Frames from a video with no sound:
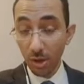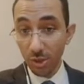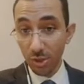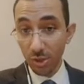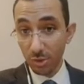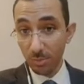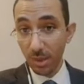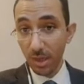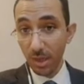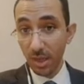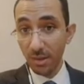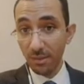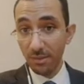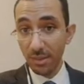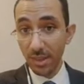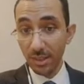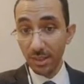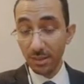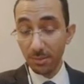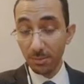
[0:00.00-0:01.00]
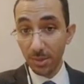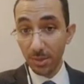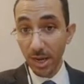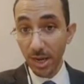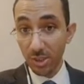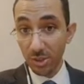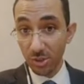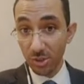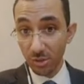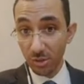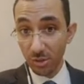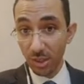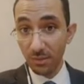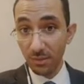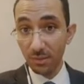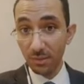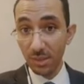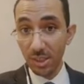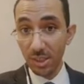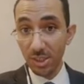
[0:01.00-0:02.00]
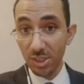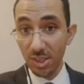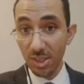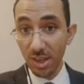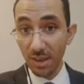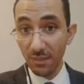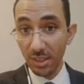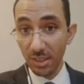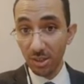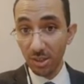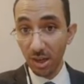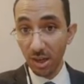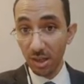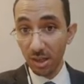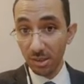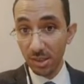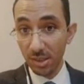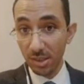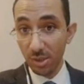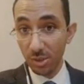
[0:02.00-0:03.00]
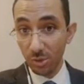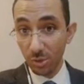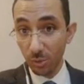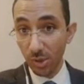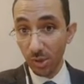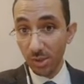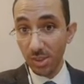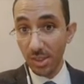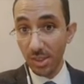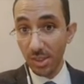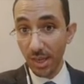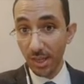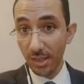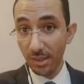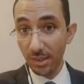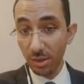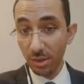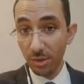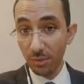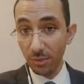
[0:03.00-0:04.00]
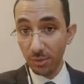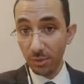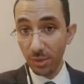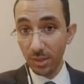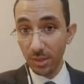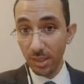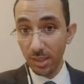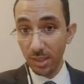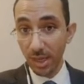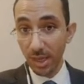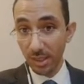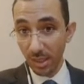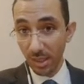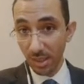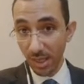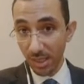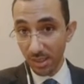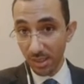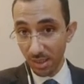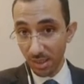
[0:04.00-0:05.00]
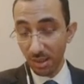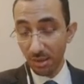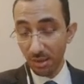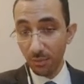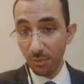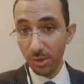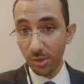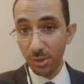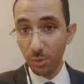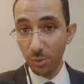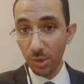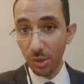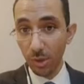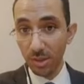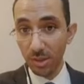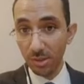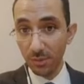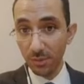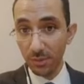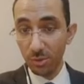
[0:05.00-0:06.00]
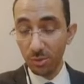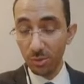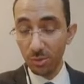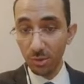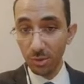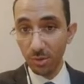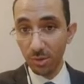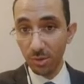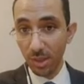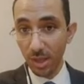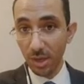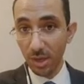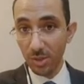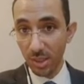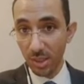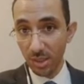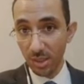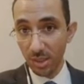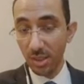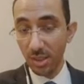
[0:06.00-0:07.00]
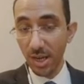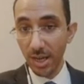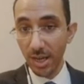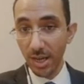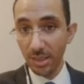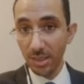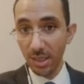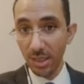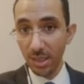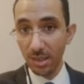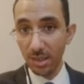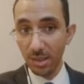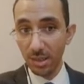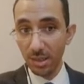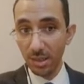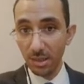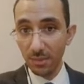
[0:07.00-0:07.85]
we also believe that prices could even reach $70 towards the end of 2019. That's in the fourth quarter of 2019.